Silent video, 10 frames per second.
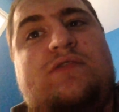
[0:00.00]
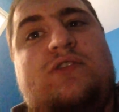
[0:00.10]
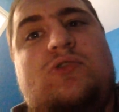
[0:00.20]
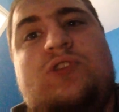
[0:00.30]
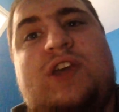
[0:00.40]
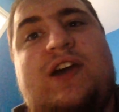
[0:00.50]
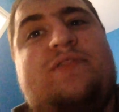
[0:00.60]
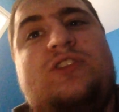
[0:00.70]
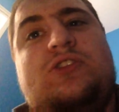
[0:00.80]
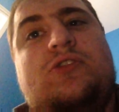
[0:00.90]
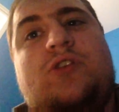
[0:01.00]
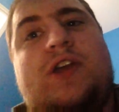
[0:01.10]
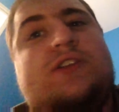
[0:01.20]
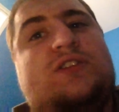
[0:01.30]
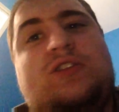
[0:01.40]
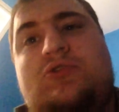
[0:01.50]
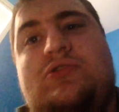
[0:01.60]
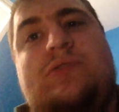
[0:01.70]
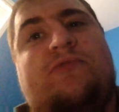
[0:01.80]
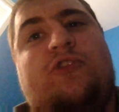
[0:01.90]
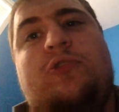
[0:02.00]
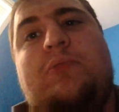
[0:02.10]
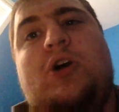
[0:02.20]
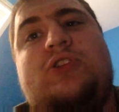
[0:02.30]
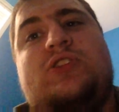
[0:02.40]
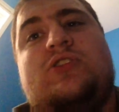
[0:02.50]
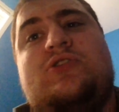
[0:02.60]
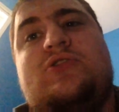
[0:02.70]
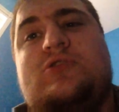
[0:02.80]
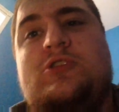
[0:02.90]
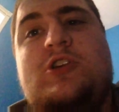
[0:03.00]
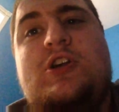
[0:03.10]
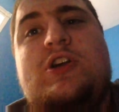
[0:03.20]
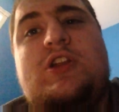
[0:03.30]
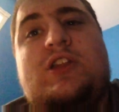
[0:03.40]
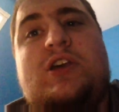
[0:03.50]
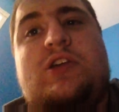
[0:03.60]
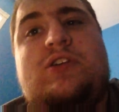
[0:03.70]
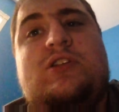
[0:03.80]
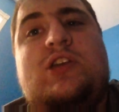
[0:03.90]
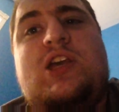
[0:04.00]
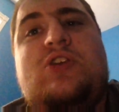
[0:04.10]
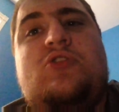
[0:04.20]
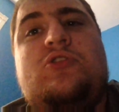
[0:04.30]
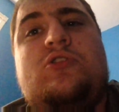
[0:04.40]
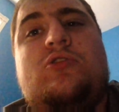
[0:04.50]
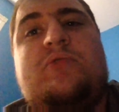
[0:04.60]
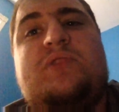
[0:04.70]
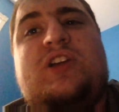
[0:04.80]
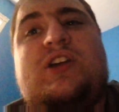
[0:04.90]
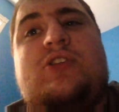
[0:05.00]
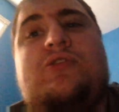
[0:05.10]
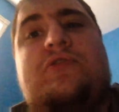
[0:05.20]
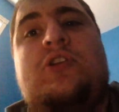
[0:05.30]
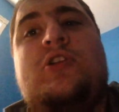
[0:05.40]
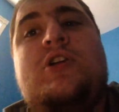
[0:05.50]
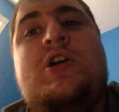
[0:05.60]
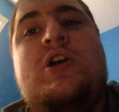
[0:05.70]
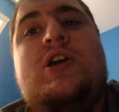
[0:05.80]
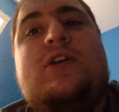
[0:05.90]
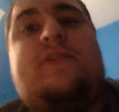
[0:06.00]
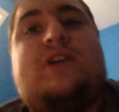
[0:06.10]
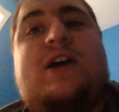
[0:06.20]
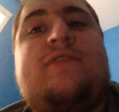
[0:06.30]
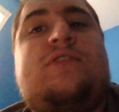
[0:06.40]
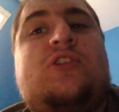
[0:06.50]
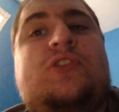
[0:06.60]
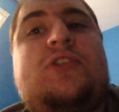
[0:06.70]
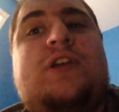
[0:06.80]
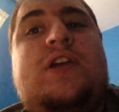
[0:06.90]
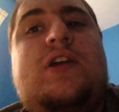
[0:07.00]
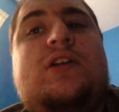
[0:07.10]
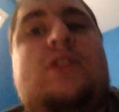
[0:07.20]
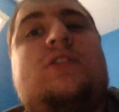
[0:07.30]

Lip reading: only have the 2 cranes, use them for the monsters that he couldn't normally get over. If you have all 3 and...